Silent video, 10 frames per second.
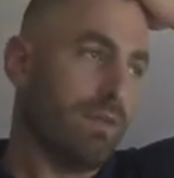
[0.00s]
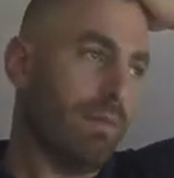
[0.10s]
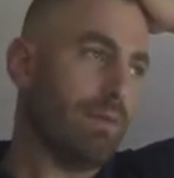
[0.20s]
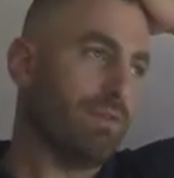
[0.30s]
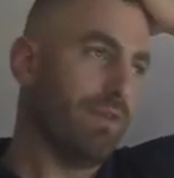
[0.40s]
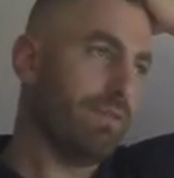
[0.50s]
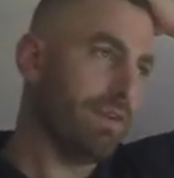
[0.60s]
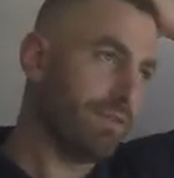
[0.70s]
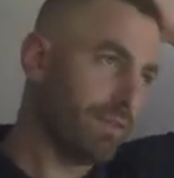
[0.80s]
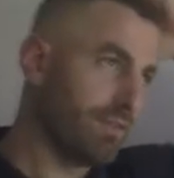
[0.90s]
Remember,
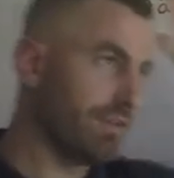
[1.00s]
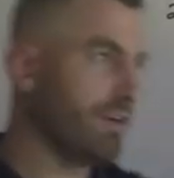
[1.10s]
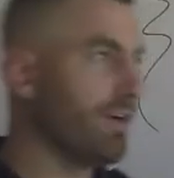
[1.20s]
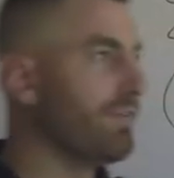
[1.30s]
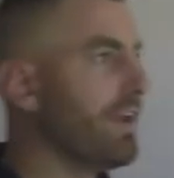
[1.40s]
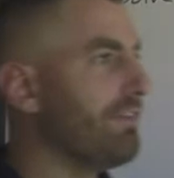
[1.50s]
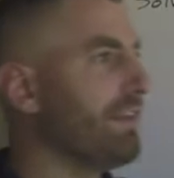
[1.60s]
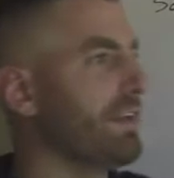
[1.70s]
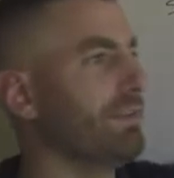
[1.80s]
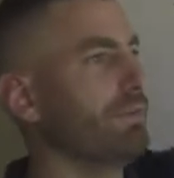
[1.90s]
derivatives are 0 if you have
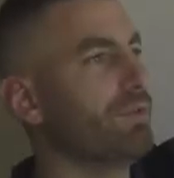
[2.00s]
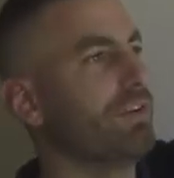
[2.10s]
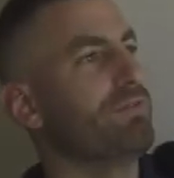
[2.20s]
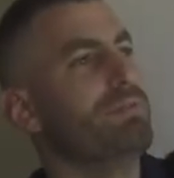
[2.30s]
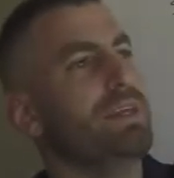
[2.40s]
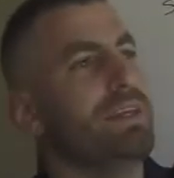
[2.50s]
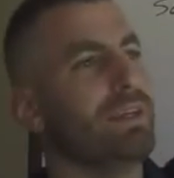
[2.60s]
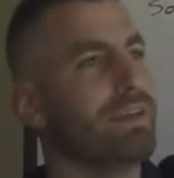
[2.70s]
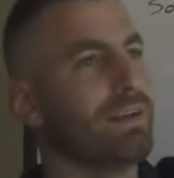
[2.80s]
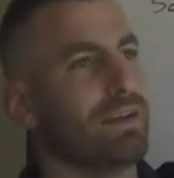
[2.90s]
like some sort of
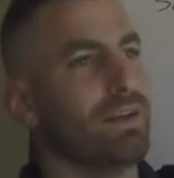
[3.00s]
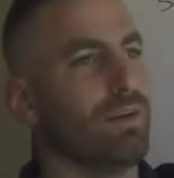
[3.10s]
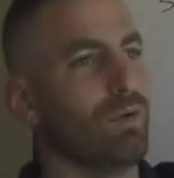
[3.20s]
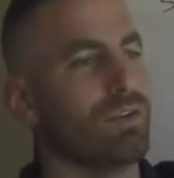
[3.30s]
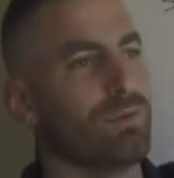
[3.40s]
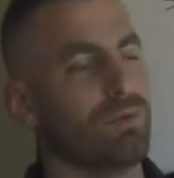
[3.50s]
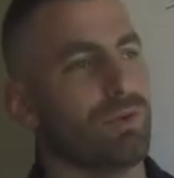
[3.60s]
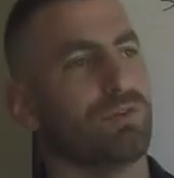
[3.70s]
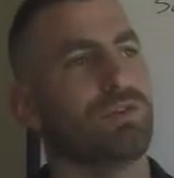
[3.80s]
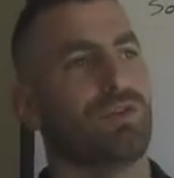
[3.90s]
peak or some sort
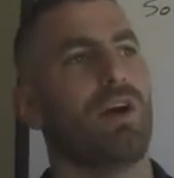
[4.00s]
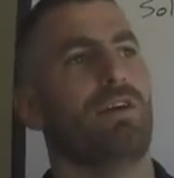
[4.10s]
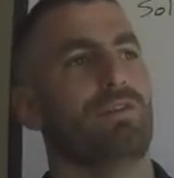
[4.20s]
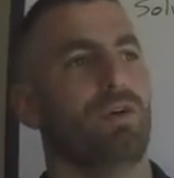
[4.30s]
of trough.